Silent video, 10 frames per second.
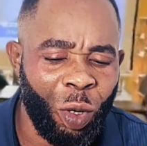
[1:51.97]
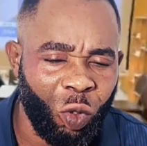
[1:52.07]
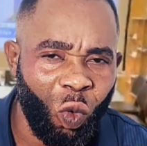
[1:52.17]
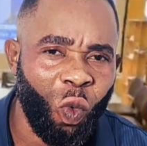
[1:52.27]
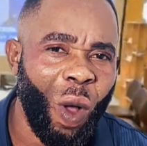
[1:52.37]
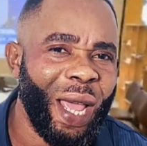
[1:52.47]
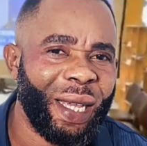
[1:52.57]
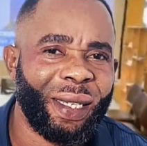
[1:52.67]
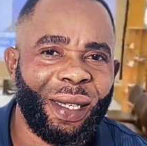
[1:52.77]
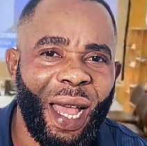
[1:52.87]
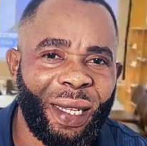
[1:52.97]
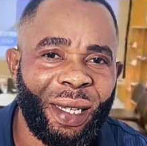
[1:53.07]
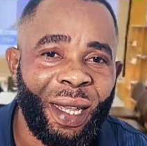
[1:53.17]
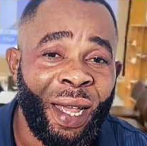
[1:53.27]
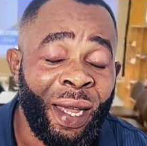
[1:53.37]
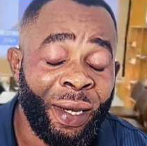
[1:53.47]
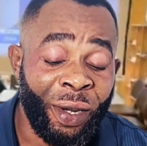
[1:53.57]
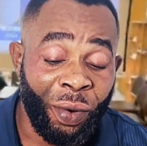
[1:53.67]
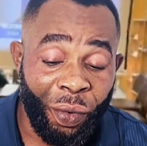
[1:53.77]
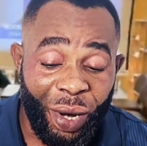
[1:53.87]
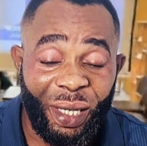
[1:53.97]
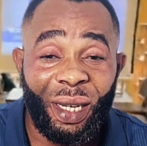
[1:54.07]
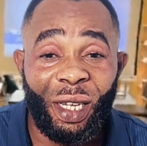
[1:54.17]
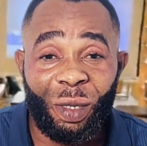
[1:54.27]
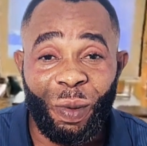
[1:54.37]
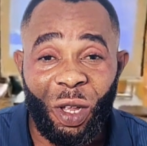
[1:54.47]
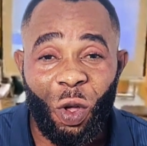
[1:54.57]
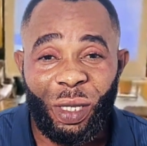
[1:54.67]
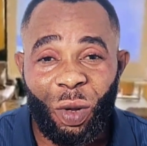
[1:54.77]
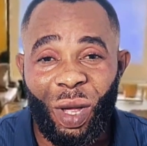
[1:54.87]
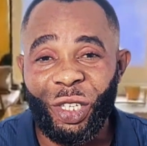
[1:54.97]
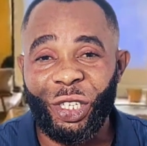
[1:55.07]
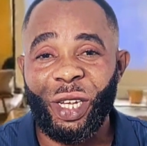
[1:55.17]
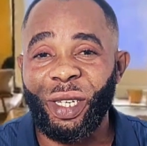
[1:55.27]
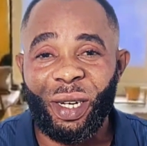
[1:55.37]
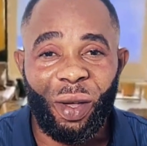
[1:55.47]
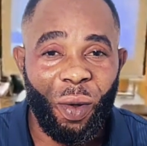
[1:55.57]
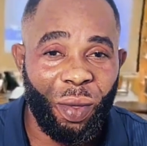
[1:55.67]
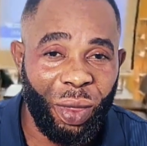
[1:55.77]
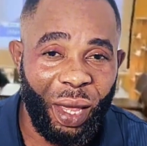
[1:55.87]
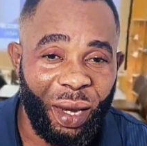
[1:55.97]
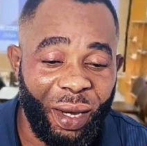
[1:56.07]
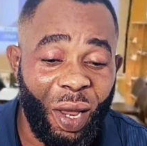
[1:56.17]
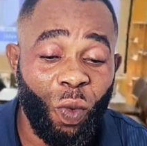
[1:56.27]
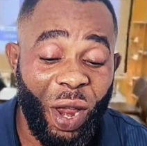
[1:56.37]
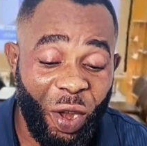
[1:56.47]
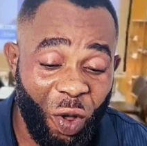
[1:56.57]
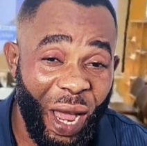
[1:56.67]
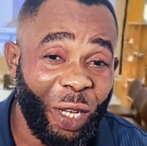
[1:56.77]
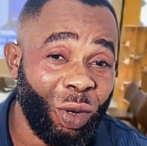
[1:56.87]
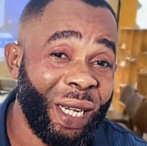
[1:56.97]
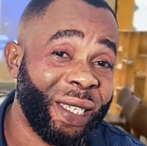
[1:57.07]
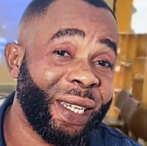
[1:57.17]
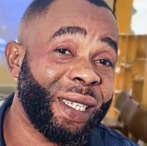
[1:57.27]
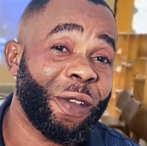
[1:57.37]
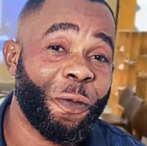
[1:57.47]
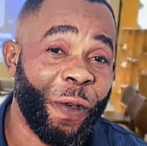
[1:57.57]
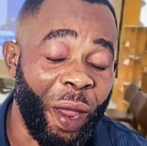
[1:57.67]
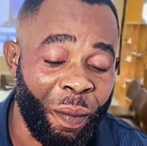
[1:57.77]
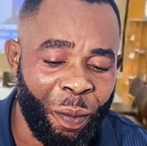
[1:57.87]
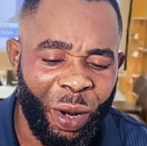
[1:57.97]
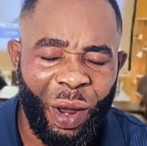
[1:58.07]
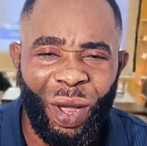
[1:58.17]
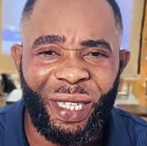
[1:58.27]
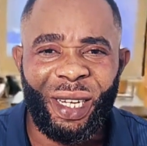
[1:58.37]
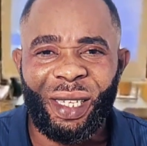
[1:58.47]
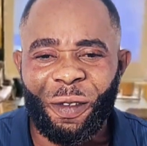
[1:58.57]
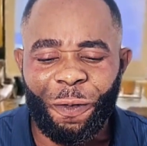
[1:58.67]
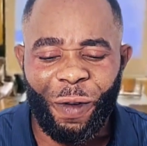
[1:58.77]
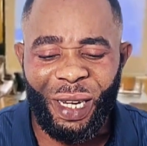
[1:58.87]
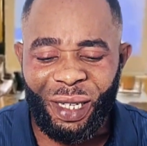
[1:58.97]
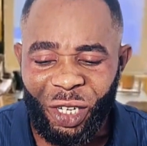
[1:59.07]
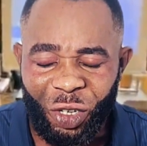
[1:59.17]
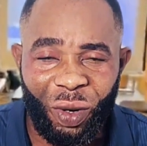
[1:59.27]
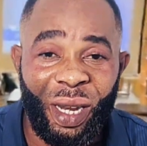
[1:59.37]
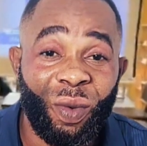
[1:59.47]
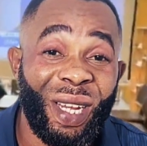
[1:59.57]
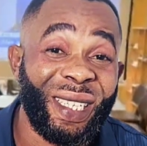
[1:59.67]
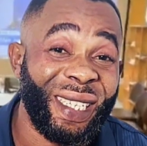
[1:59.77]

But why is that? The reason is because they were chasing the wrong thing. They were not actually chasing fame, but they were chasing validation. They were